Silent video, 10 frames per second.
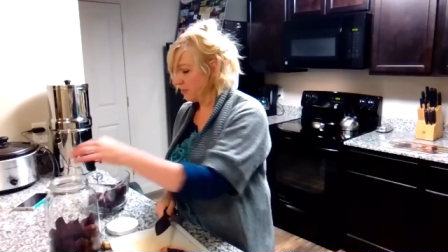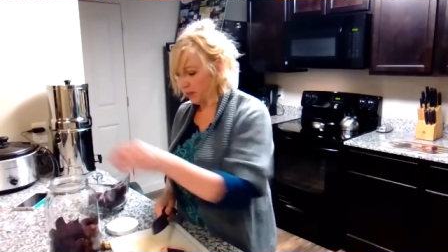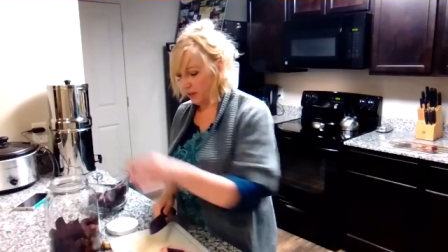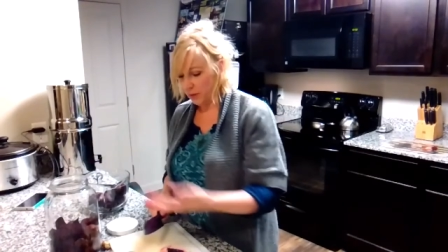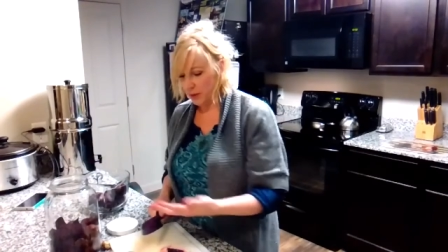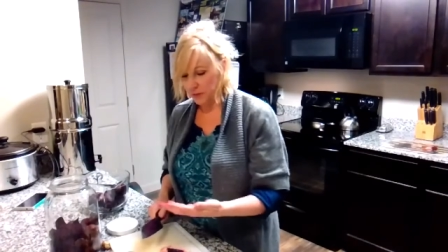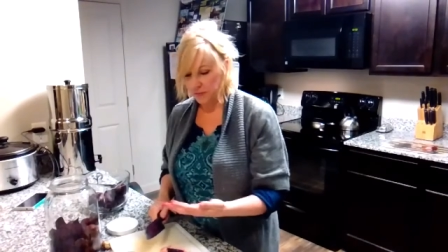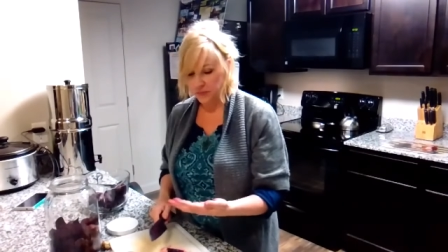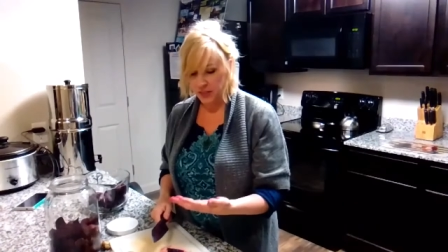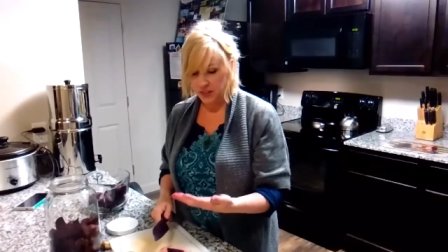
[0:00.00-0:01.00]
Anyway,
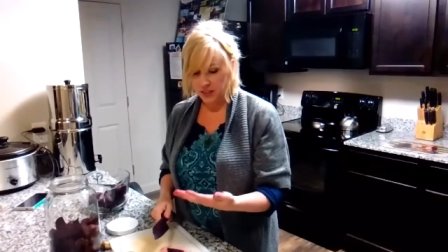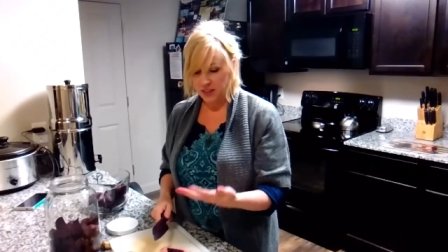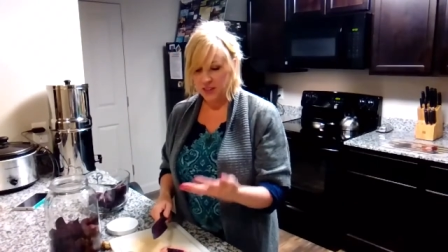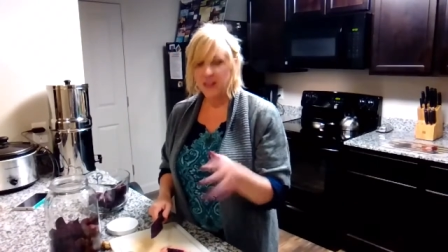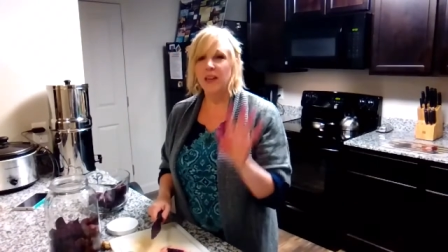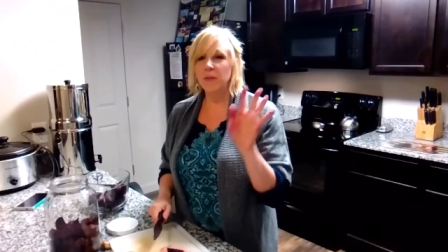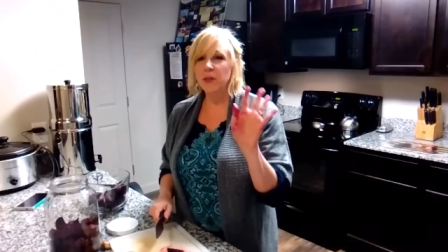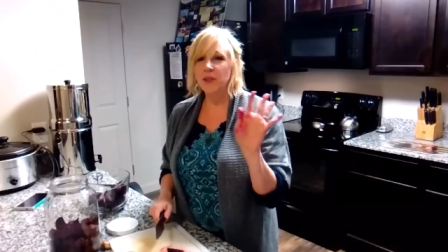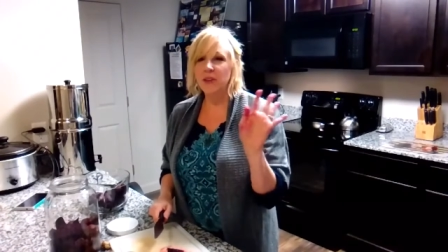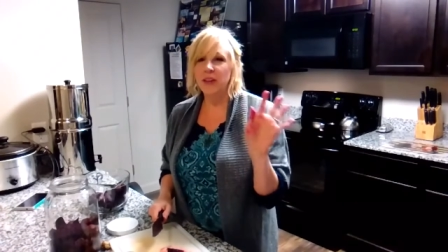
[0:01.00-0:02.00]
I'm
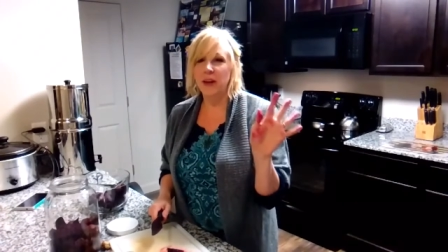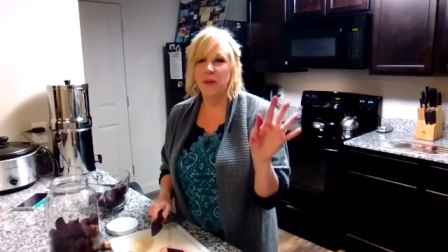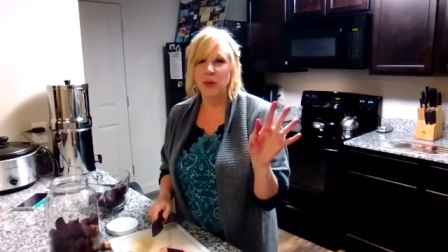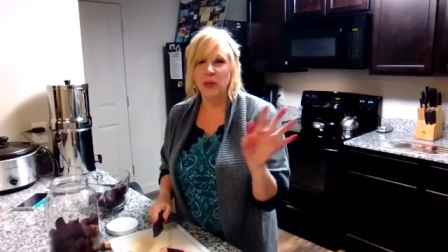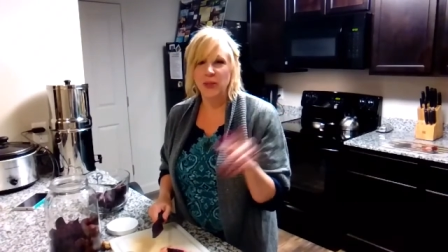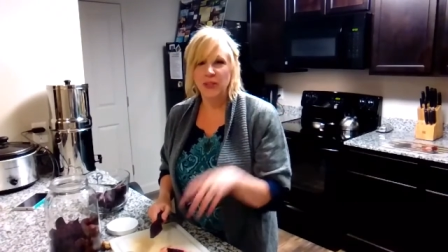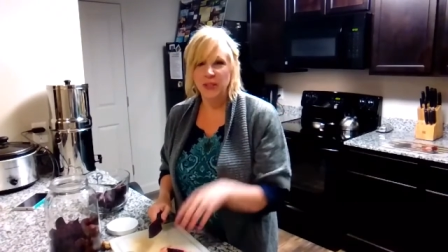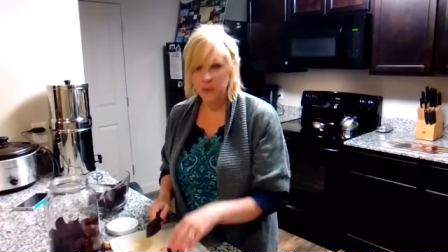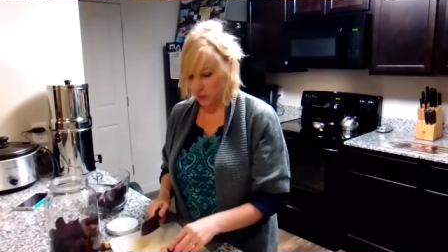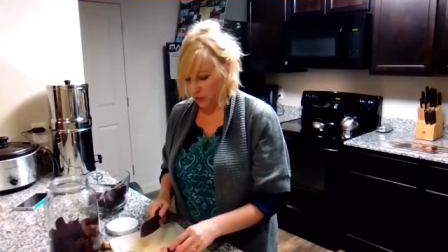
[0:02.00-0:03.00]
going to look like I murdered
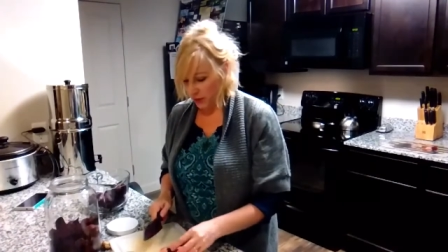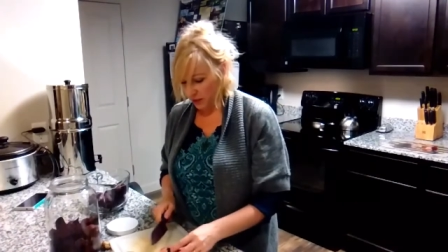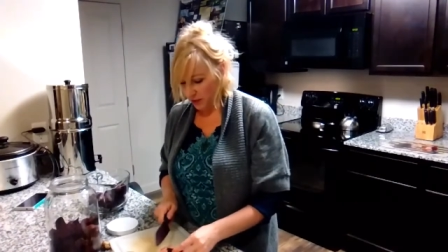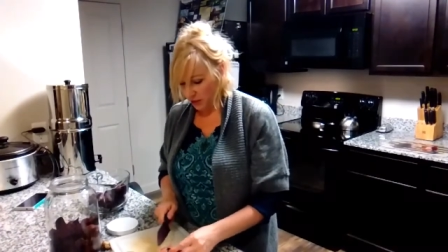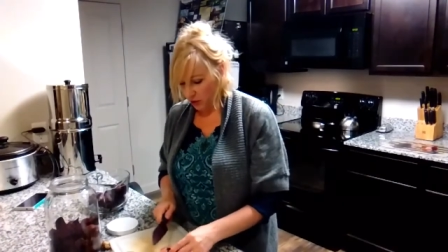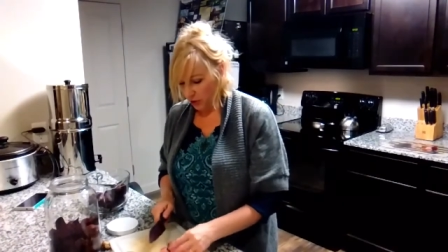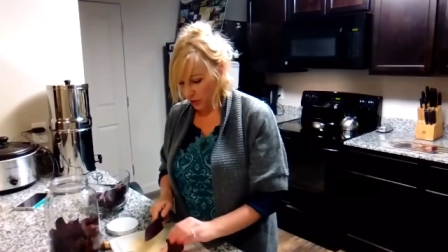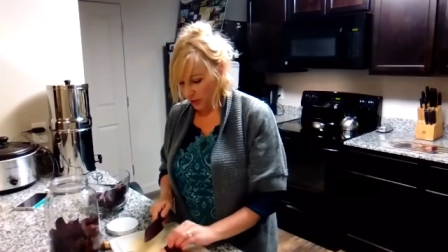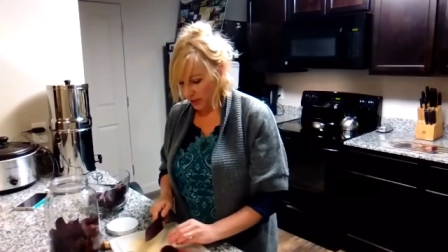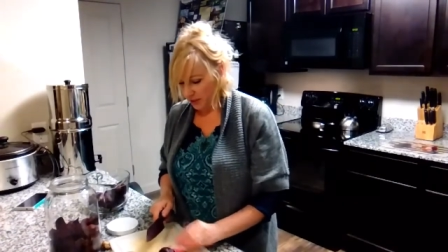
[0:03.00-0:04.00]
someone when this is
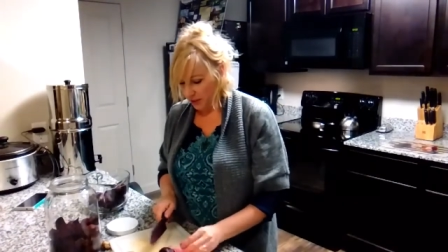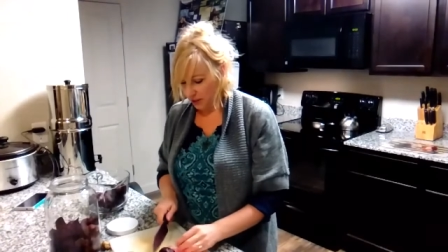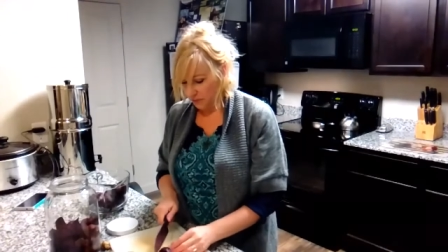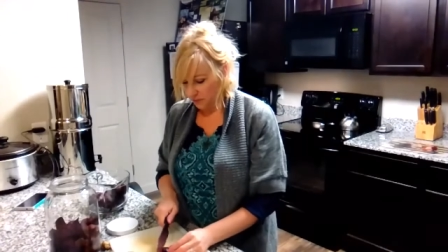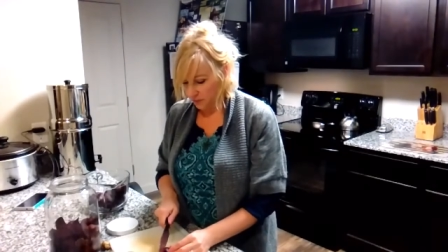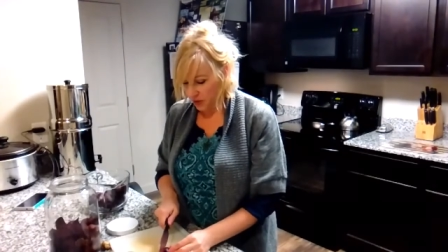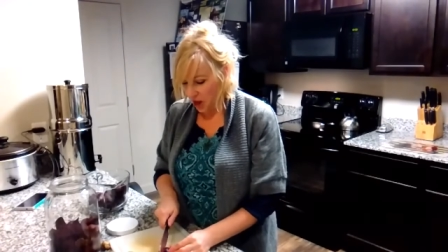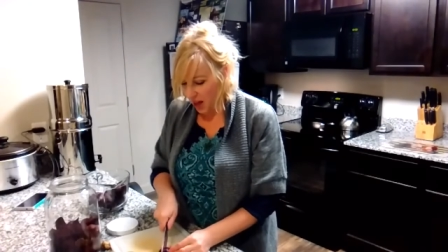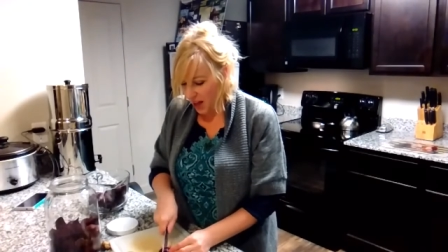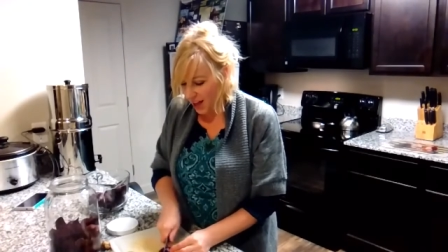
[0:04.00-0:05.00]
all said and
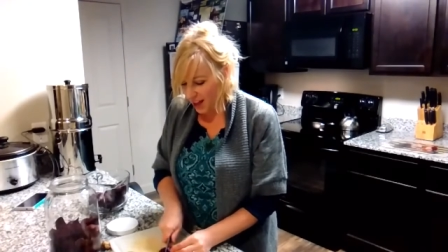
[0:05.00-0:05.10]
done.